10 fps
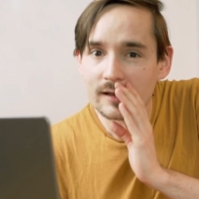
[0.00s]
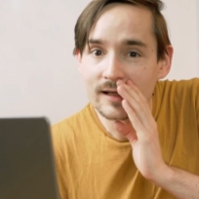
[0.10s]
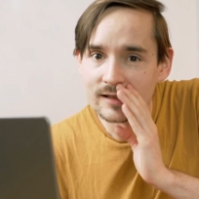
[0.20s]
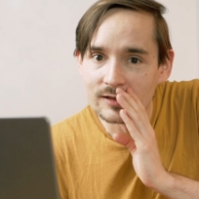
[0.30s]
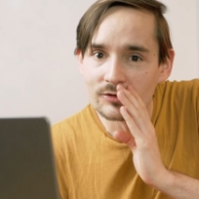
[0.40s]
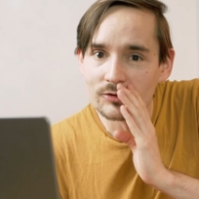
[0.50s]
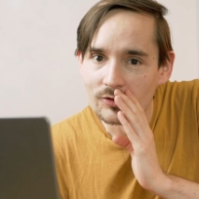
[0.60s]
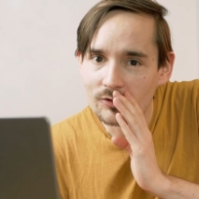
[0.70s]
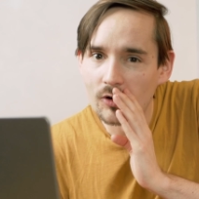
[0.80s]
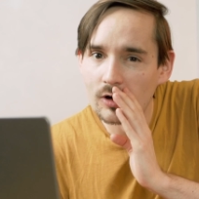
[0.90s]
getting to
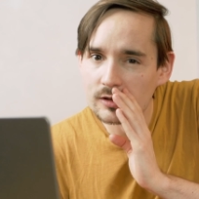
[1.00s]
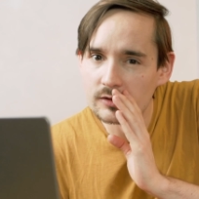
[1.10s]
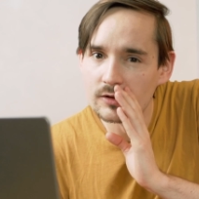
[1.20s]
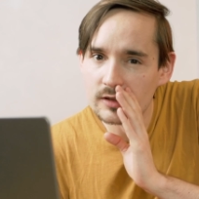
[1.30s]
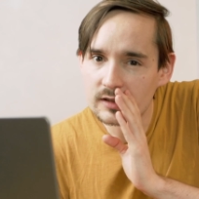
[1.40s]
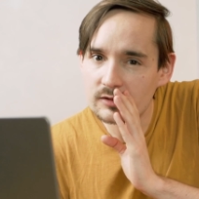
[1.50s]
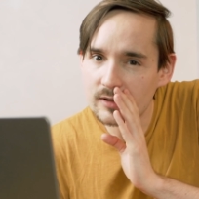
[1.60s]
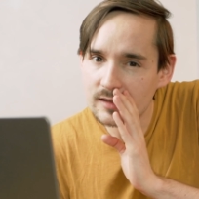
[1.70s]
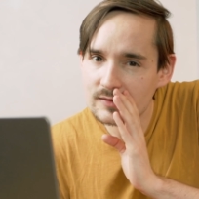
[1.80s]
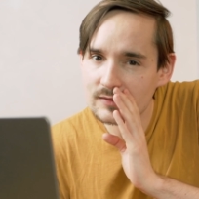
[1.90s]
know all the dirty
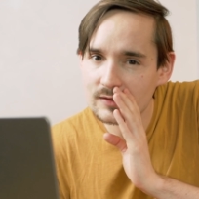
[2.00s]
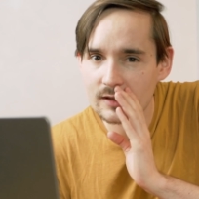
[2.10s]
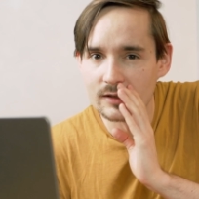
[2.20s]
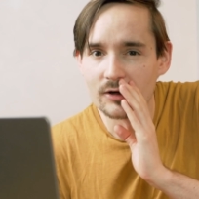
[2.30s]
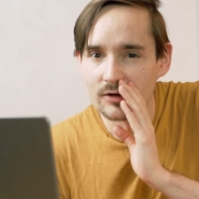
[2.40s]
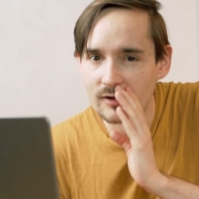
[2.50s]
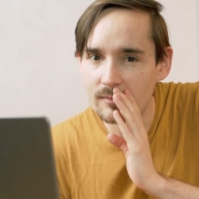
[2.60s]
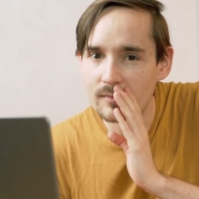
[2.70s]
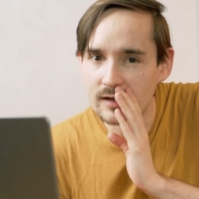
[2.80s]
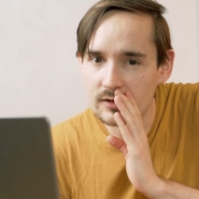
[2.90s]
tricks your
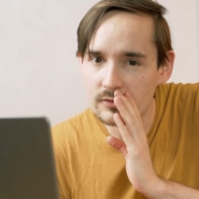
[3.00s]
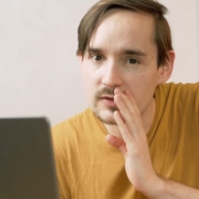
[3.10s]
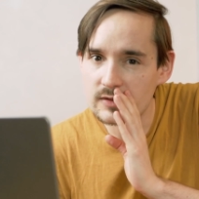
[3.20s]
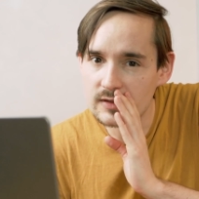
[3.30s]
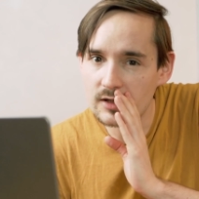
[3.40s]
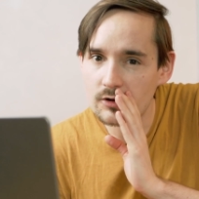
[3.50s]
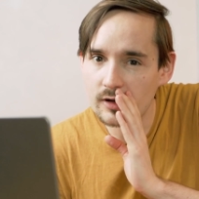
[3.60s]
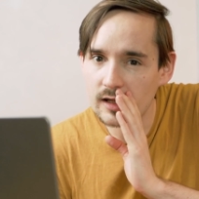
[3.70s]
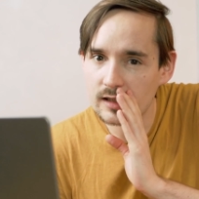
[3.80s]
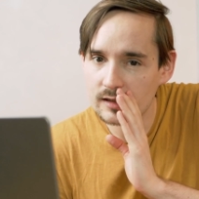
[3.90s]
grandma uses in cooking.